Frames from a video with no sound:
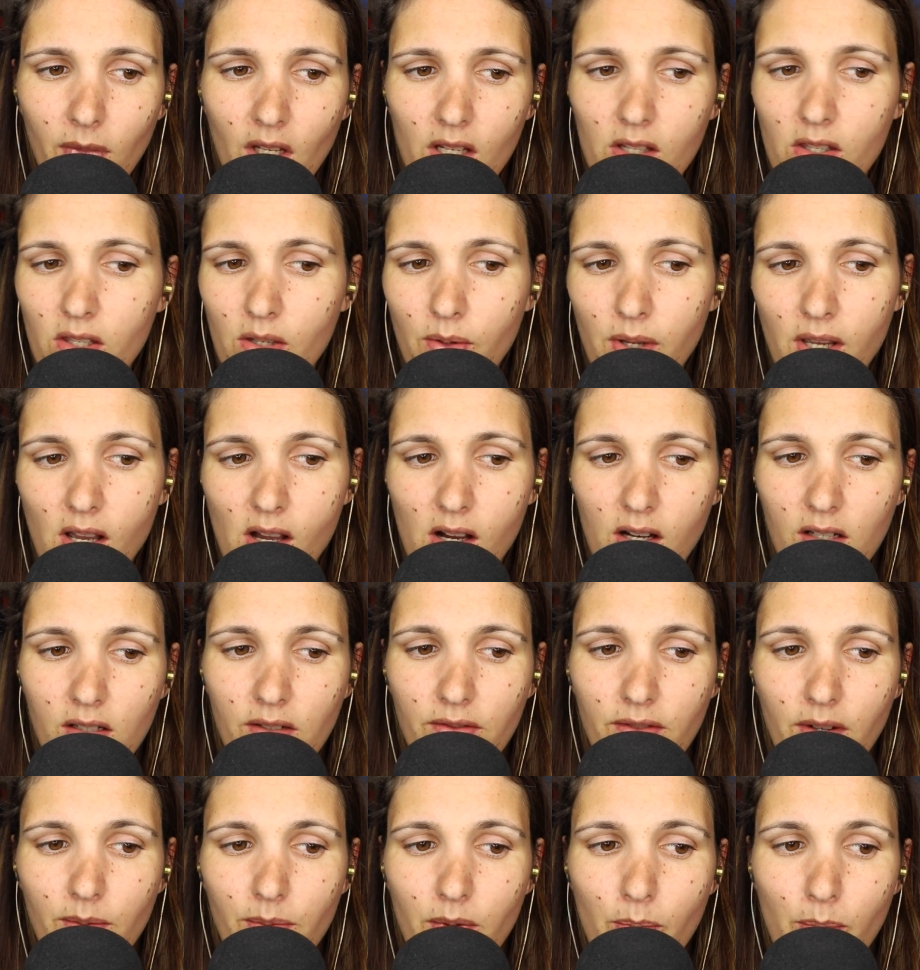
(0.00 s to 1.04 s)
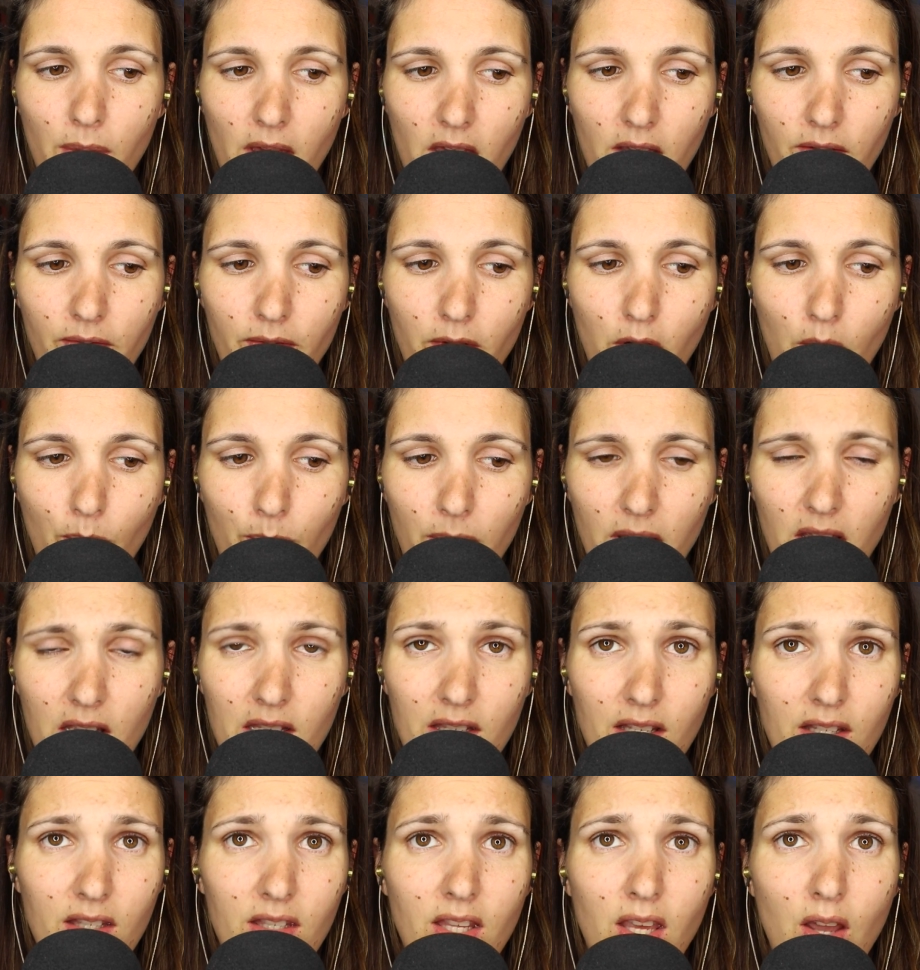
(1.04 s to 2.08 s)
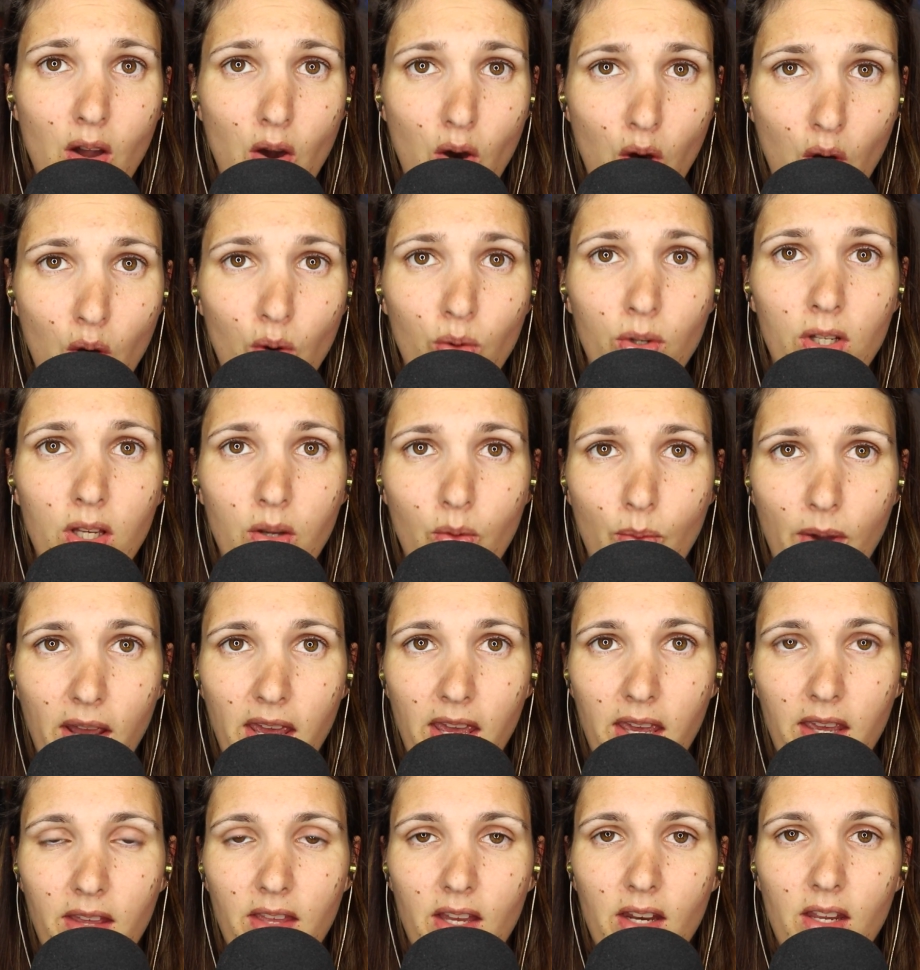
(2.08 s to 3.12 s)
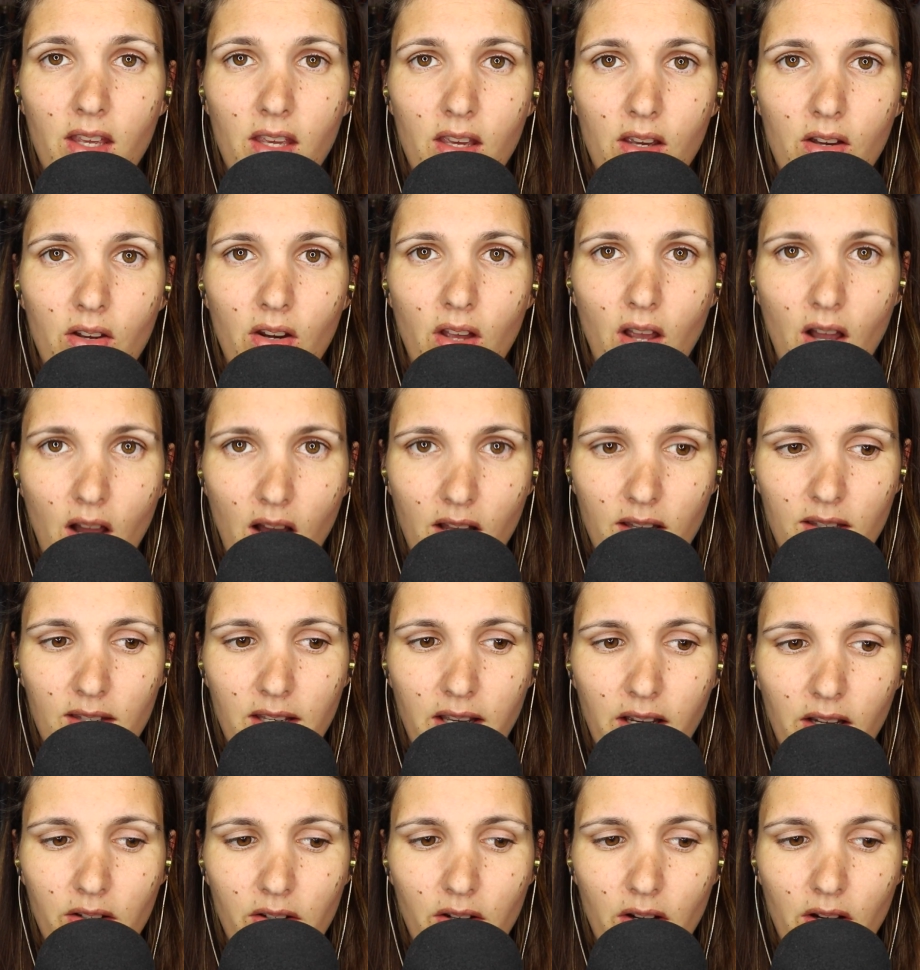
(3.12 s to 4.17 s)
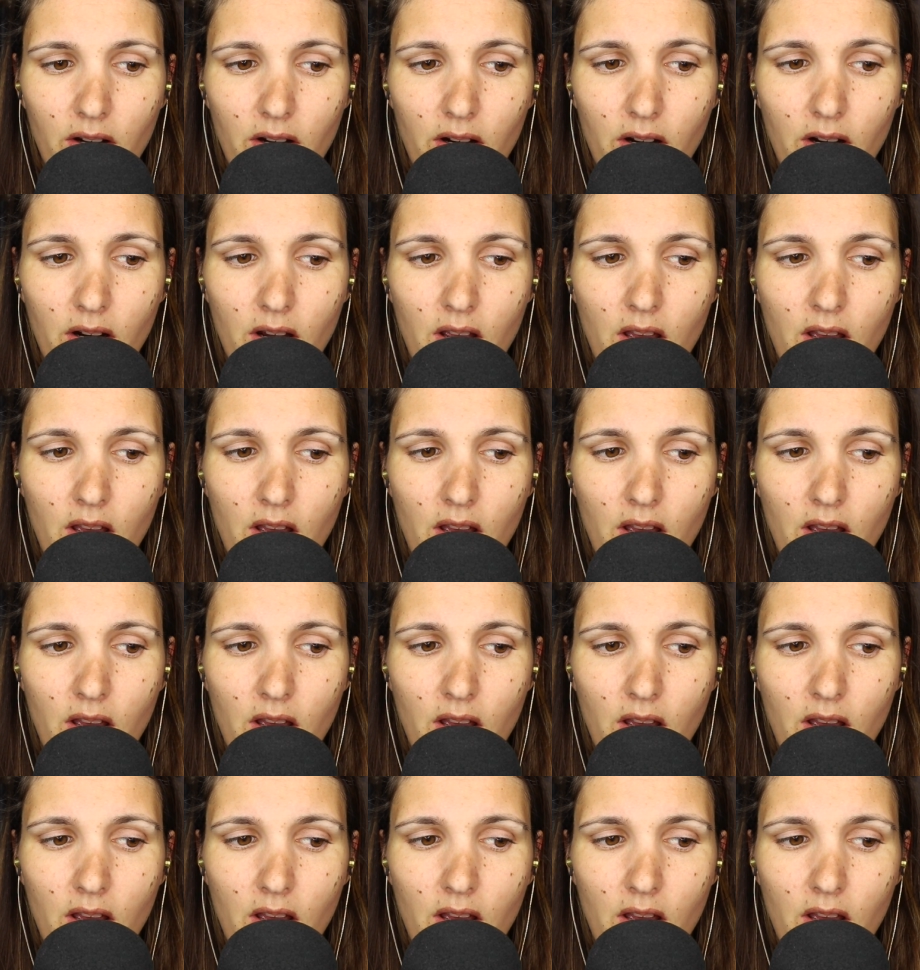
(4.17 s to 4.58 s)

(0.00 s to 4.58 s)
So he called her from the payphone because it's the only way that he could contact her.